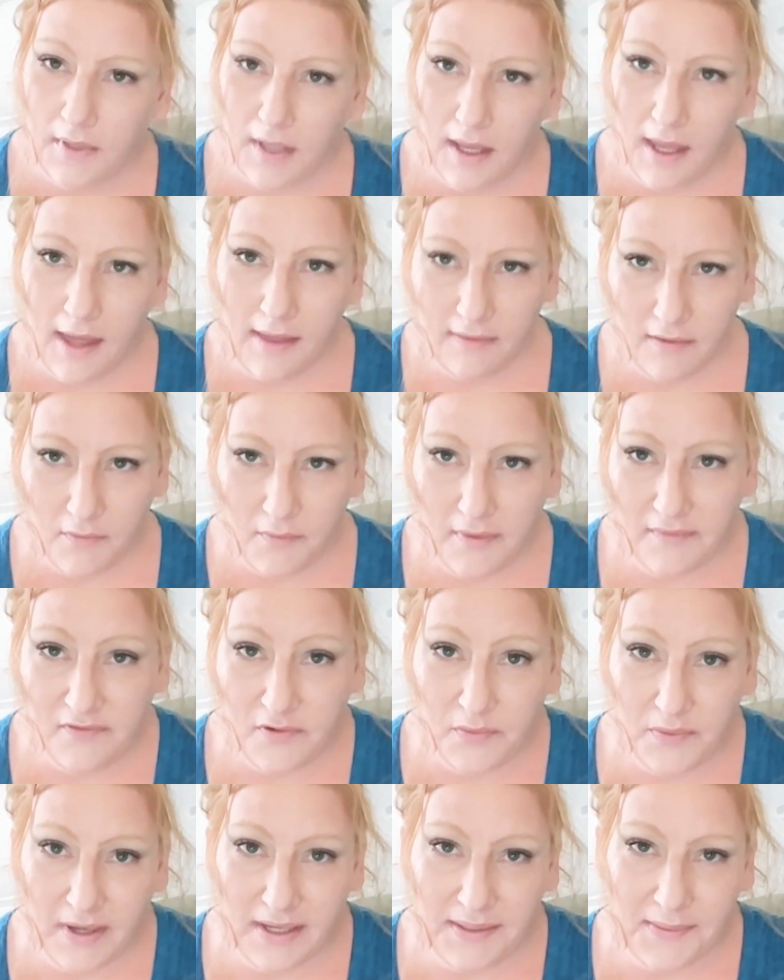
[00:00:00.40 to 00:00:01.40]
Hello
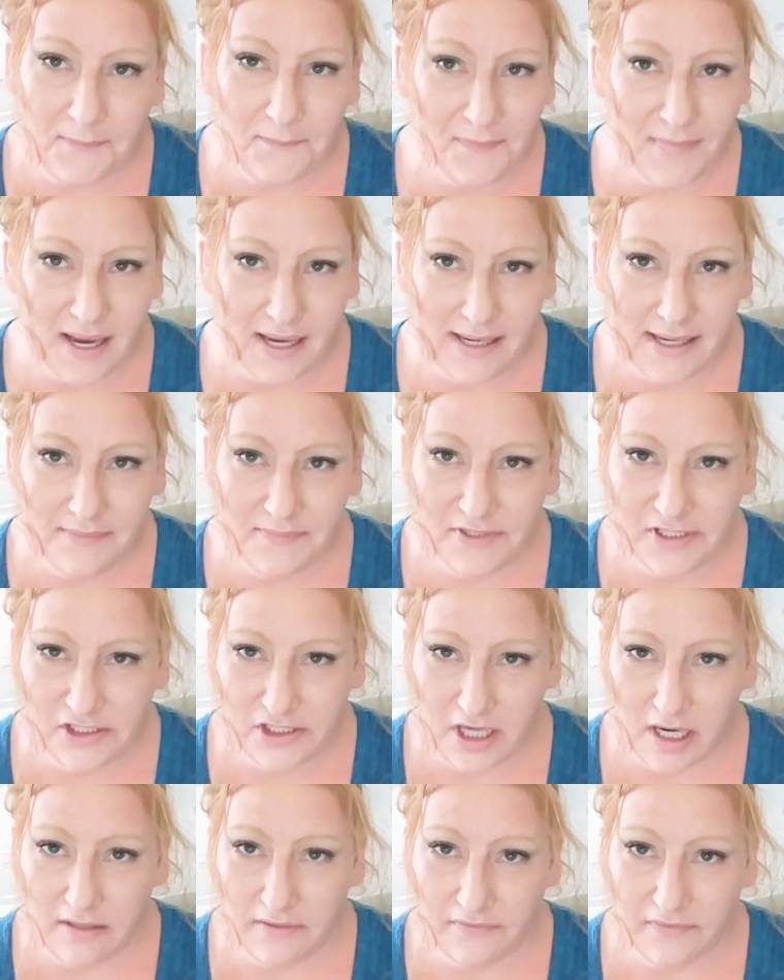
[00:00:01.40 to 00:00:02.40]
everyone, my name is
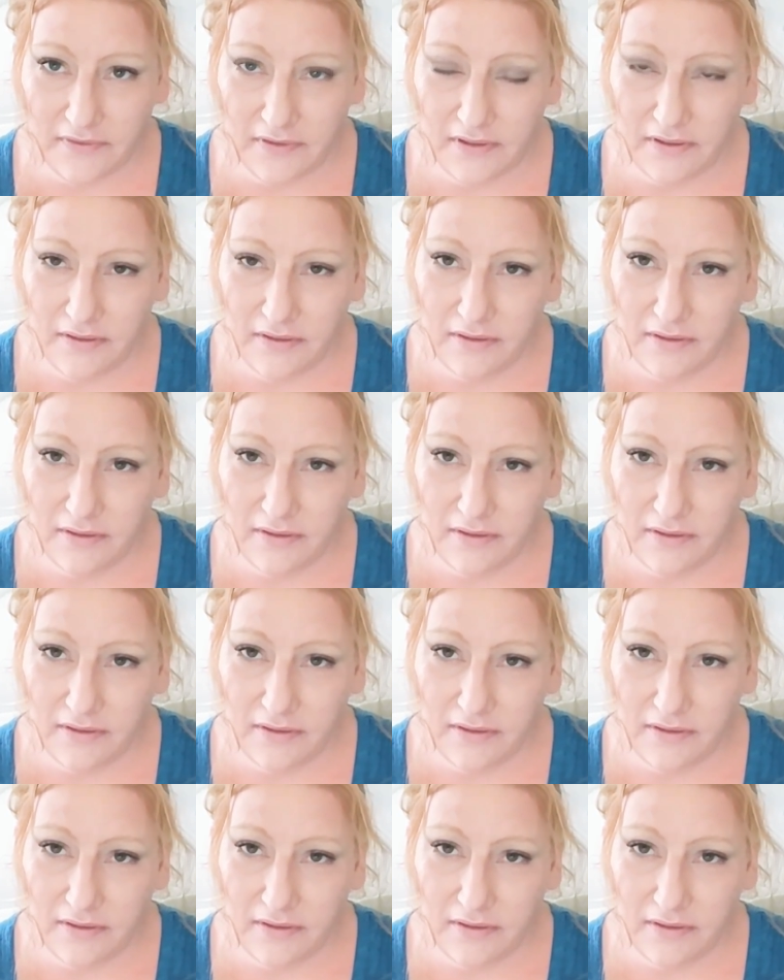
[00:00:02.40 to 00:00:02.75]
Jennifer.